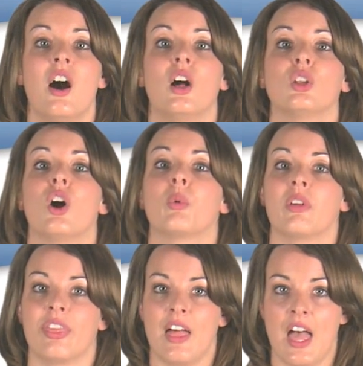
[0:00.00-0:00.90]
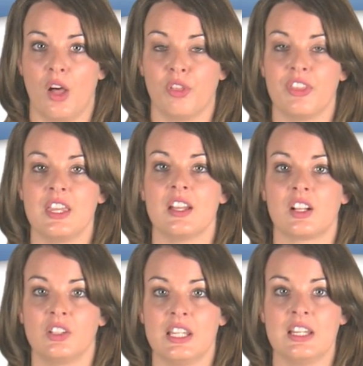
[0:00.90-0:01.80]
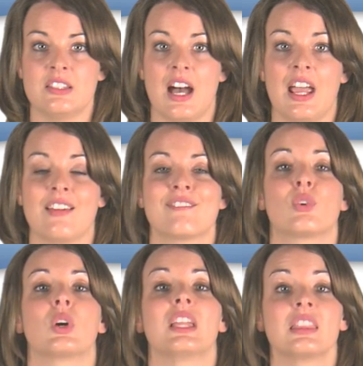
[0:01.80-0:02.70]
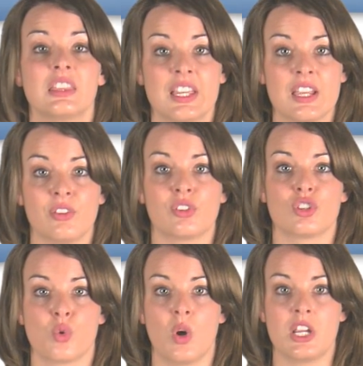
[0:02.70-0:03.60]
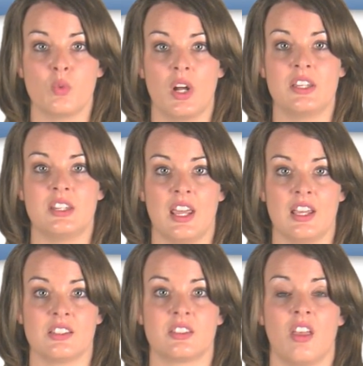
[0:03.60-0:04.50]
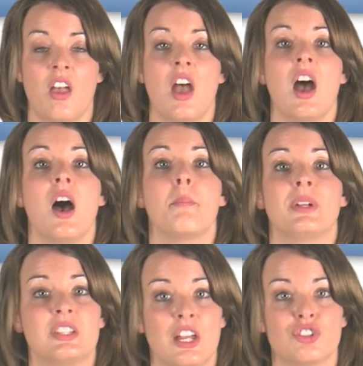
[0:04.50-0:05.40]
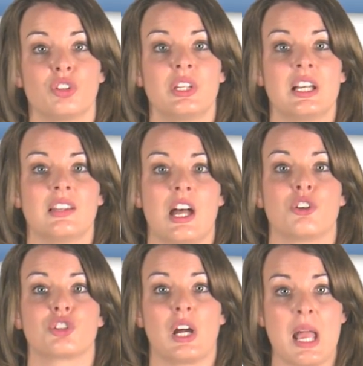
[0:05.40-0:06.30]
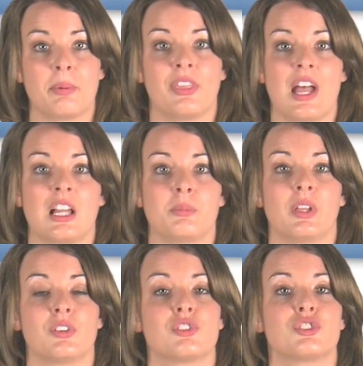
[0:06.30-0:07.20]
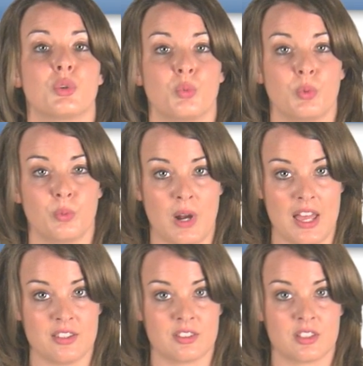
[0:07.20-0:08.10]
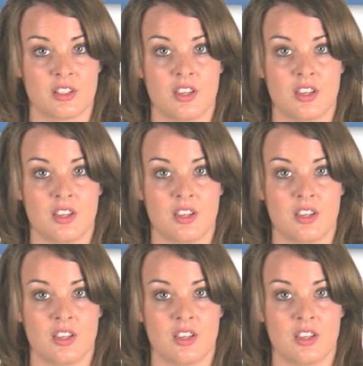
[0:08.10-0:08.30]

along with the healthy, clean diet for at least 21 days, potentially allows your hypothalamus to rest